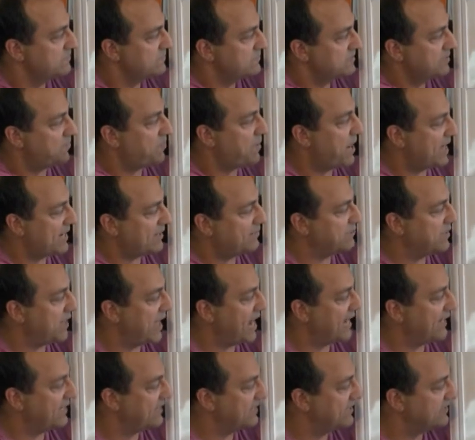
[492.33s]
The bottom
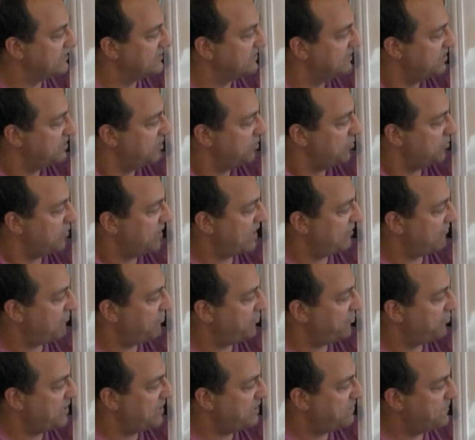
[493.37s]
line is we have
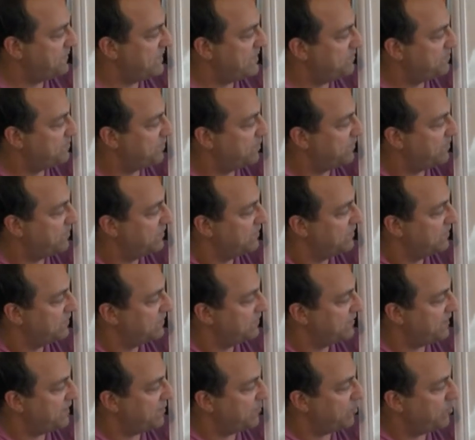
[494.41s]
3 people
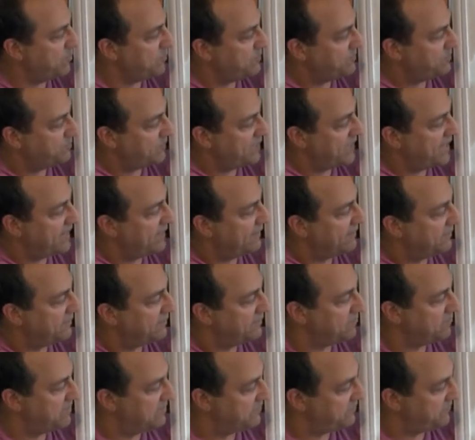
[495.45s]
that will be playing the
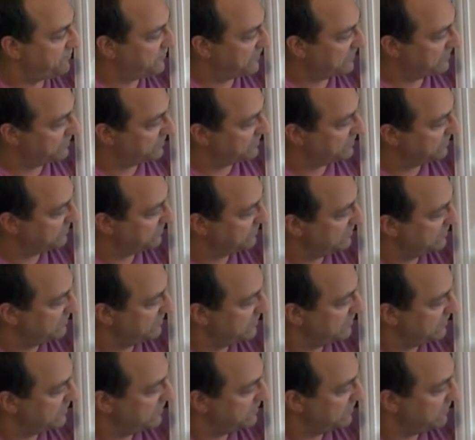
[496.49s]
midfield.
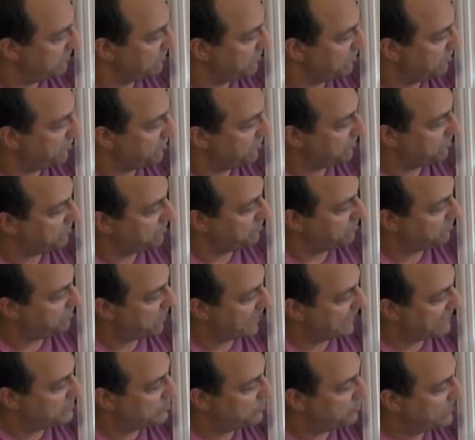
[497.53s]

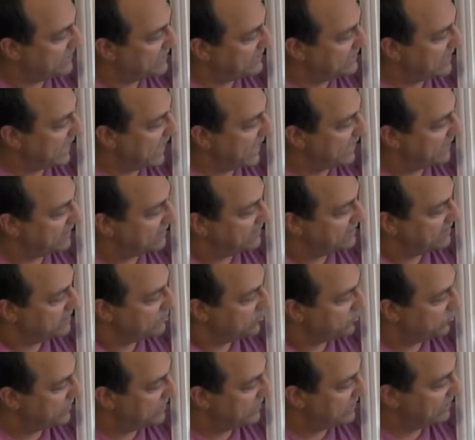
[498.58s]
By doing that,
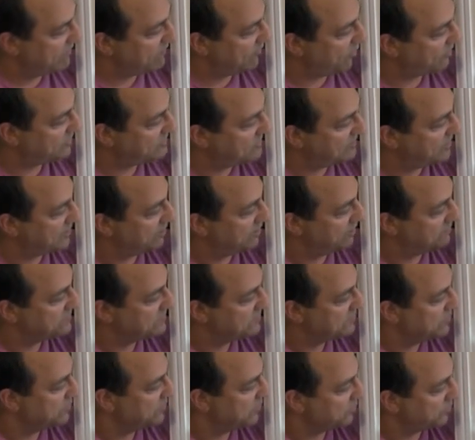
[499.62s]
we give ourselves
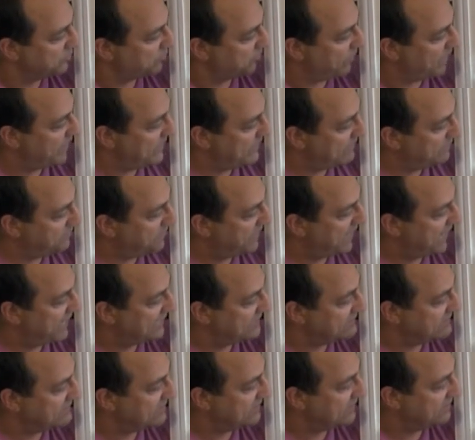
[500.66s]
great
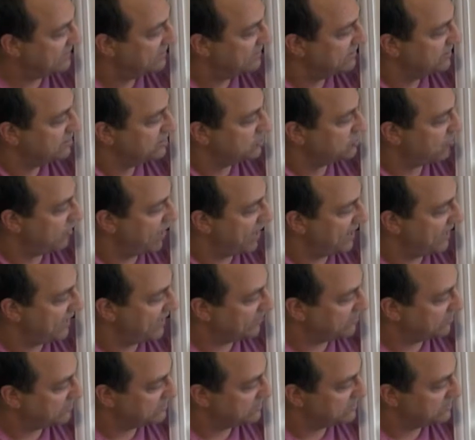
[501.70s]
passing
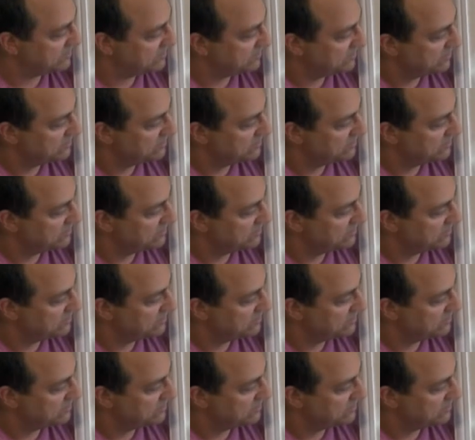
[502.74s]
triangles.